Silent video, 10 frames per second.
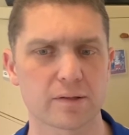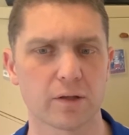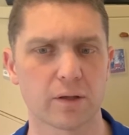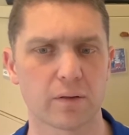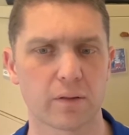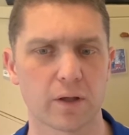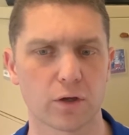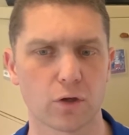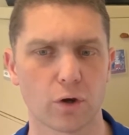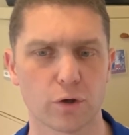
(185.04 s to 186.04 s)

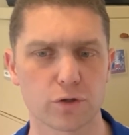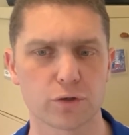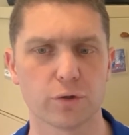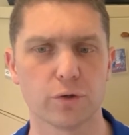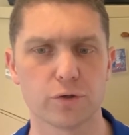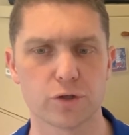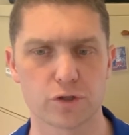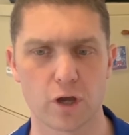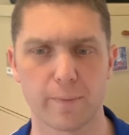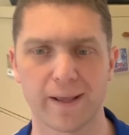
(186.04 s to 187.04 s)
that go to
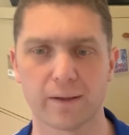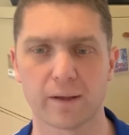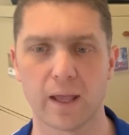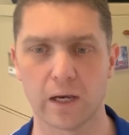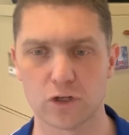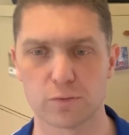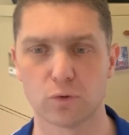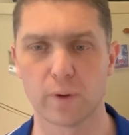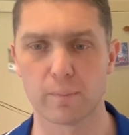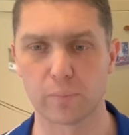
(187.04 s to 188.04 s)
determining
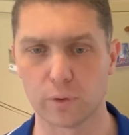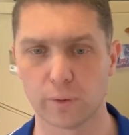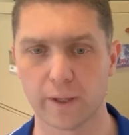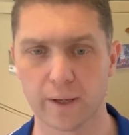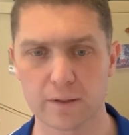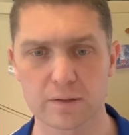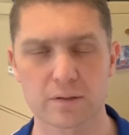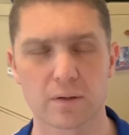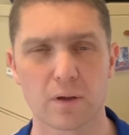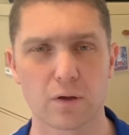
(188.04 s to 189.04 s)
eligible
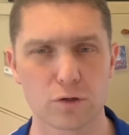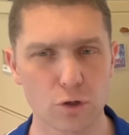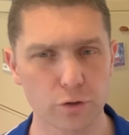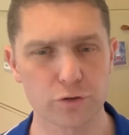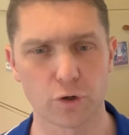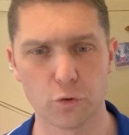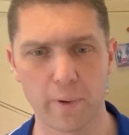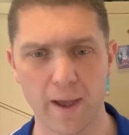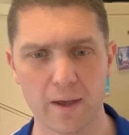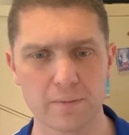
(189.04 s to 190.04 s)
employees. Not too
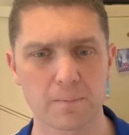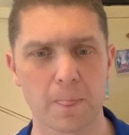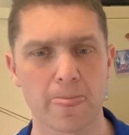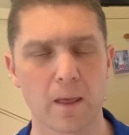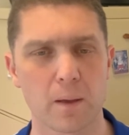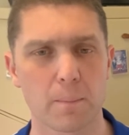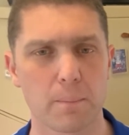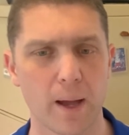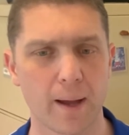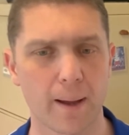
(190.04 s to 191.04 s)
bad,
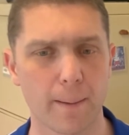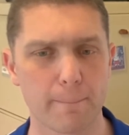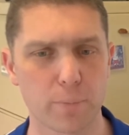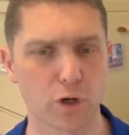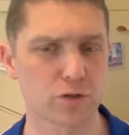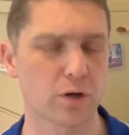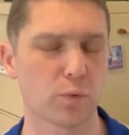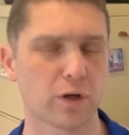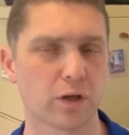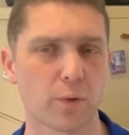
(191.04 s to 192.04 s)
but I don't
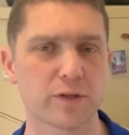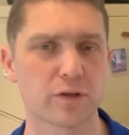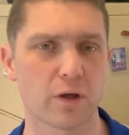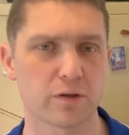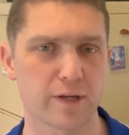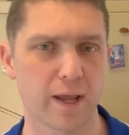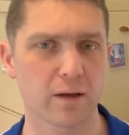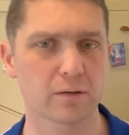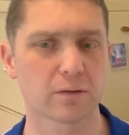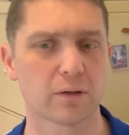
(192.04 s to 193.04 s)
want to go into those
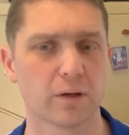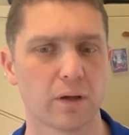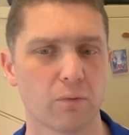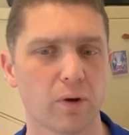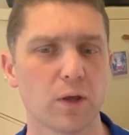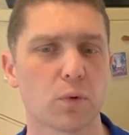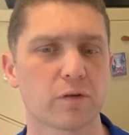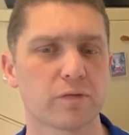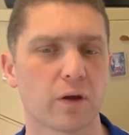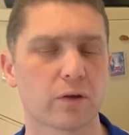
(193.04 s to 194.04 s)
now. I really want
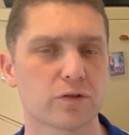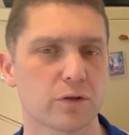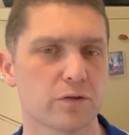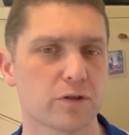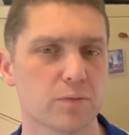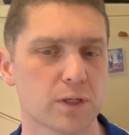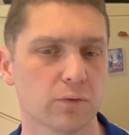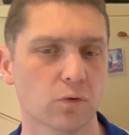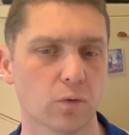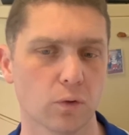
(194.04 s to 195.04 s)
to focus on some
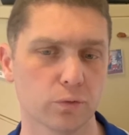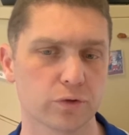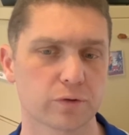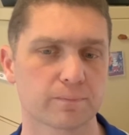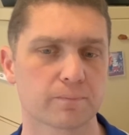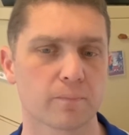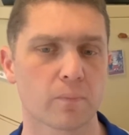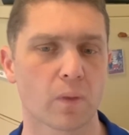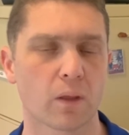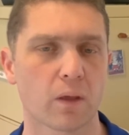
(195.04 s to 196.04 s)
general rules.
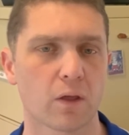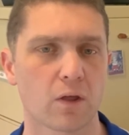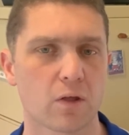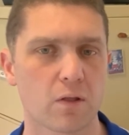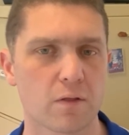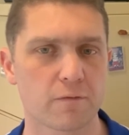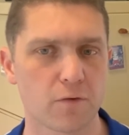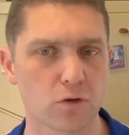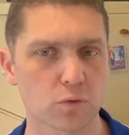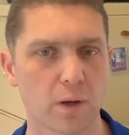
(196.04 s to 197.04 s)

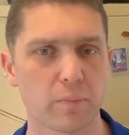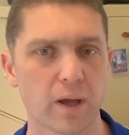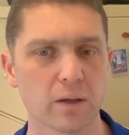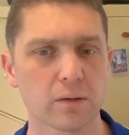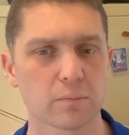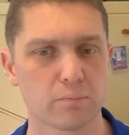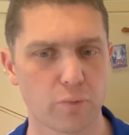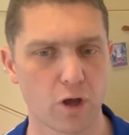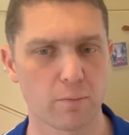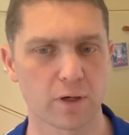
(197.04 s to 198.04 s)
First one being
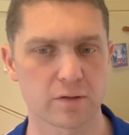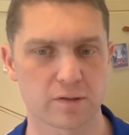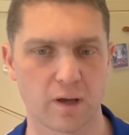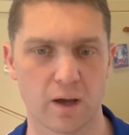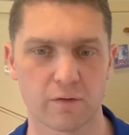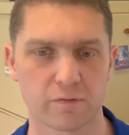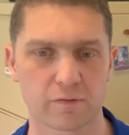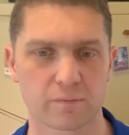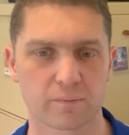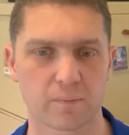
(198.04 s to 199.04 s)
permanent staff.
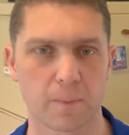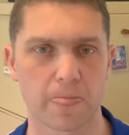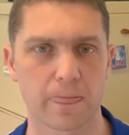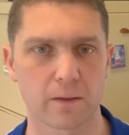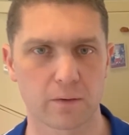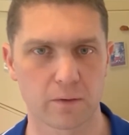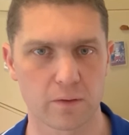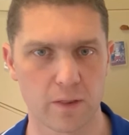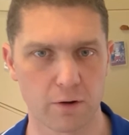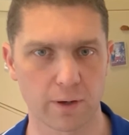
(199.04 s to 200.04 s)

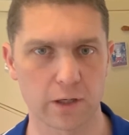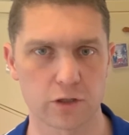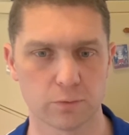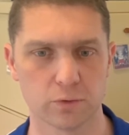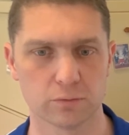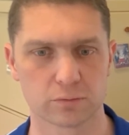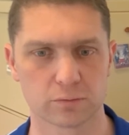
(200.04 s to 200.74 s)
They're eligible.